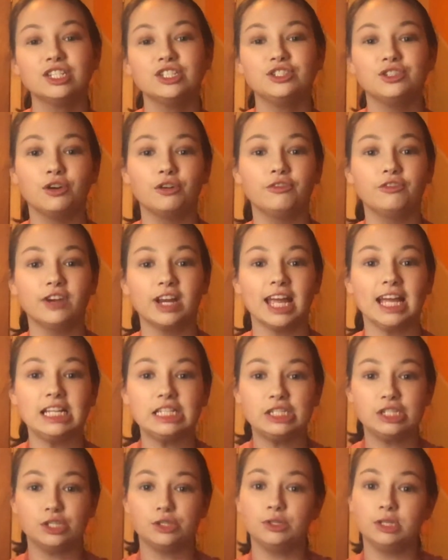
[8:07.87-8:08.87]
Don't
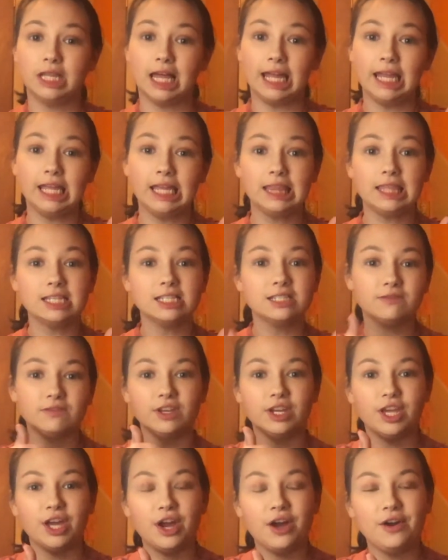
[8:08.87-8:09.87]
forget to like this
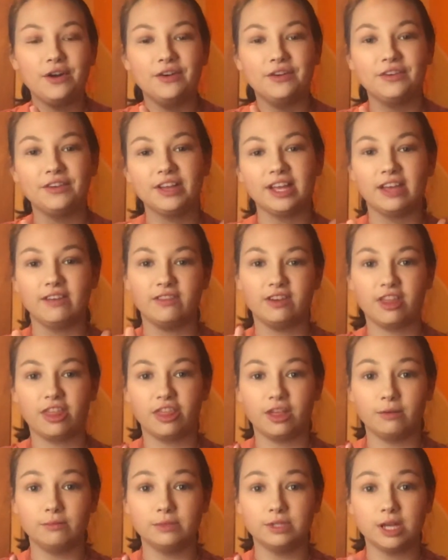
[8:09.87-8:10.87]
video, give it a
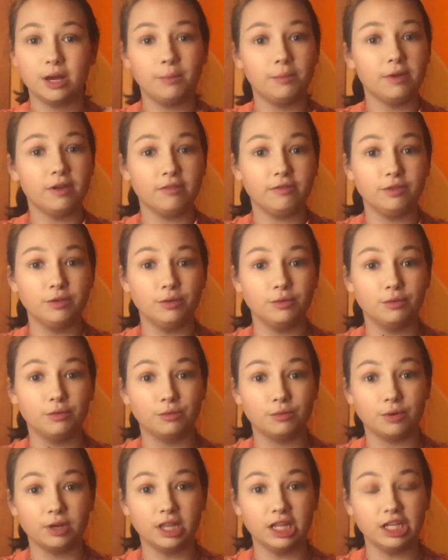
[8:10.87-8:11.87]
thumbs up if you
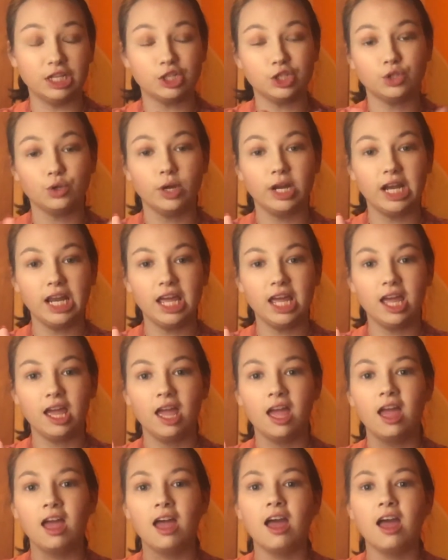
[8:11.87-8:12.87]
really enjoyed it,
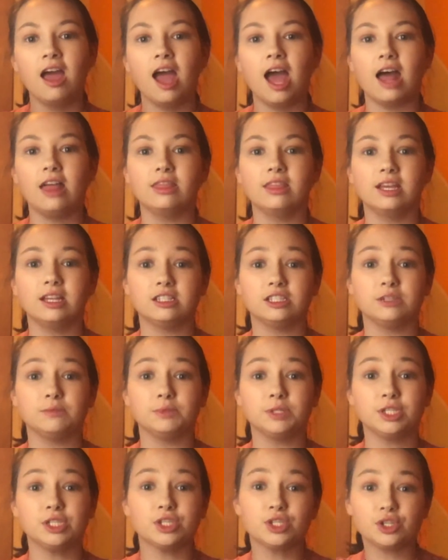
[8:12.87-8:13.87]
and then
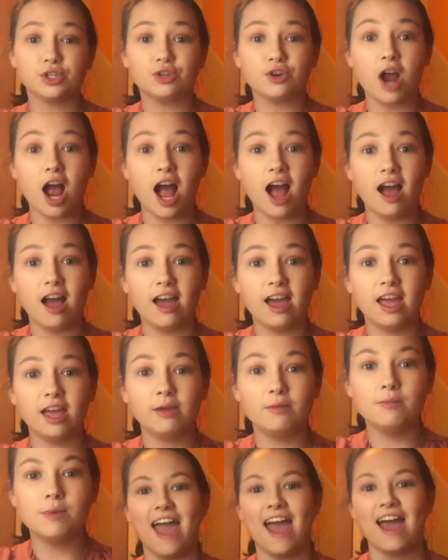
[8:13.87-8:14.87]

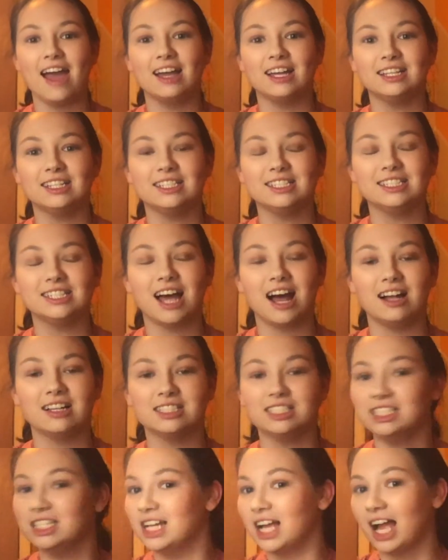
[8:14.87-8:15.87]
subscribe, and I'll
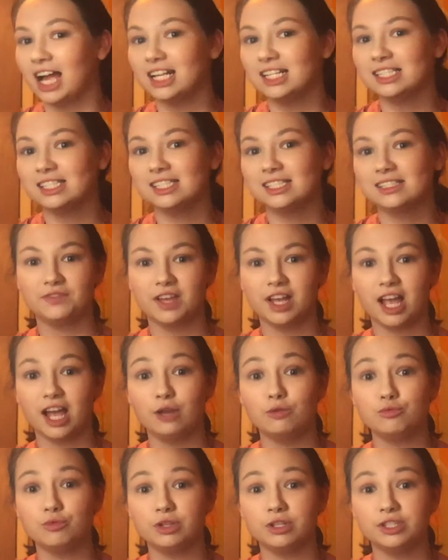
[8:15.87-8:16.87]
see you guys
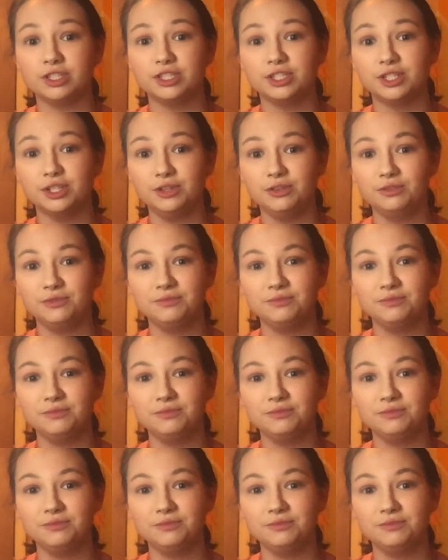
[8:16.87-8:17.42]
again real soon.